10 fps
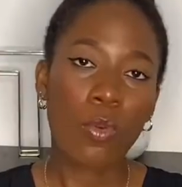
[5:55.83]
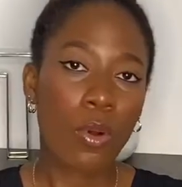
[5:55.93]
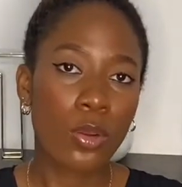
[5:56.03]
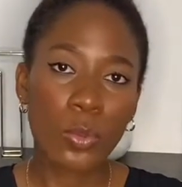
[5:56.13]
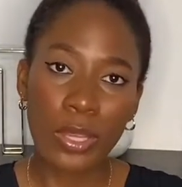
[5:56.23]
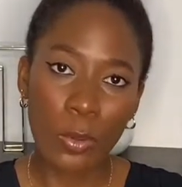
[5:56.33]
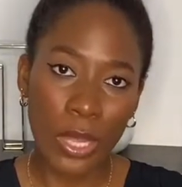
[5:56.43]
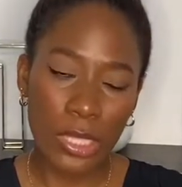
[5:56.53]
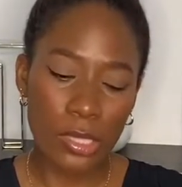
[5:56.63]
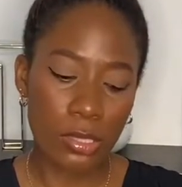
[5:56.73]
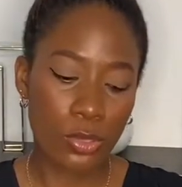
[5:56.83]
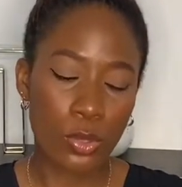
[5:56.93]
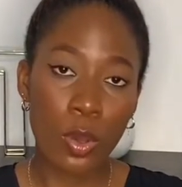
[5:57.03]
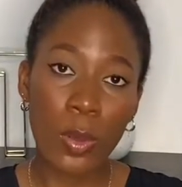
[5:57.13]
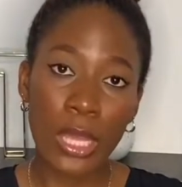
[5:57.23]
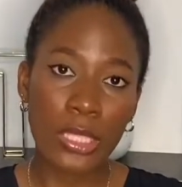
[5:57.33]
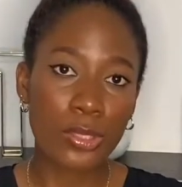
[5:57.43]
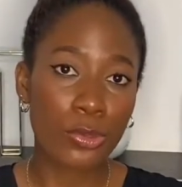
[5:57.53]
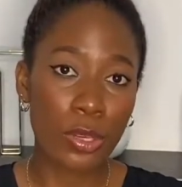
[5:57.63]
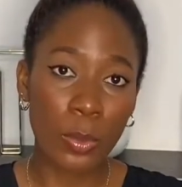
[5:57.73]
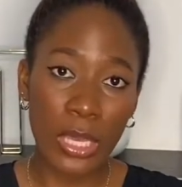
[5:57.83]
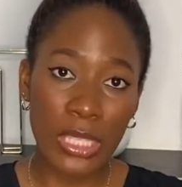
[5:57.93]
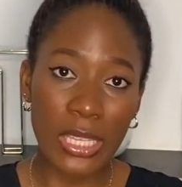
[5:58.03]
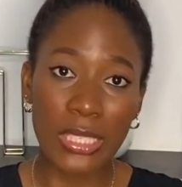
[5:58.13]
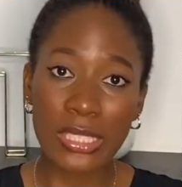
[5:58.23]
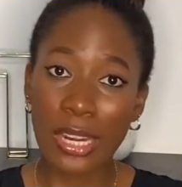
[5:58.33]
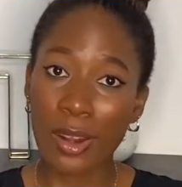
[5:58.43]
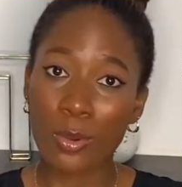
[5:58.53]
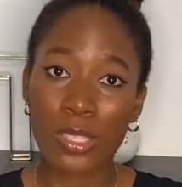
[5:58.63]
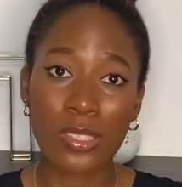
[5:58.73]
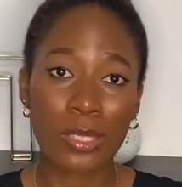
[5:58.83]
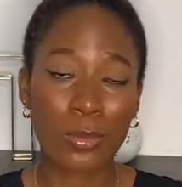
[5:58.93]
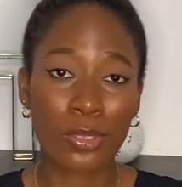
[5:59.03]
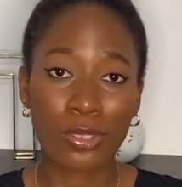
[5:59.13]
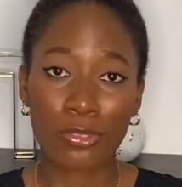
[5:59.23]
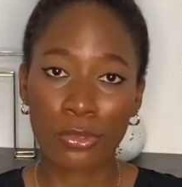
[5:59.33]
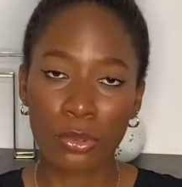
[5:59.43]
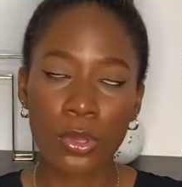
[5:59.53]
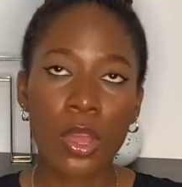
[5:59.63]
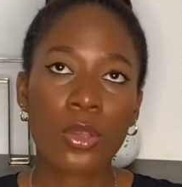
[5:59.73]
1 week went, 2 weeks, 3 weeks, and today I was still sleeping on the floor.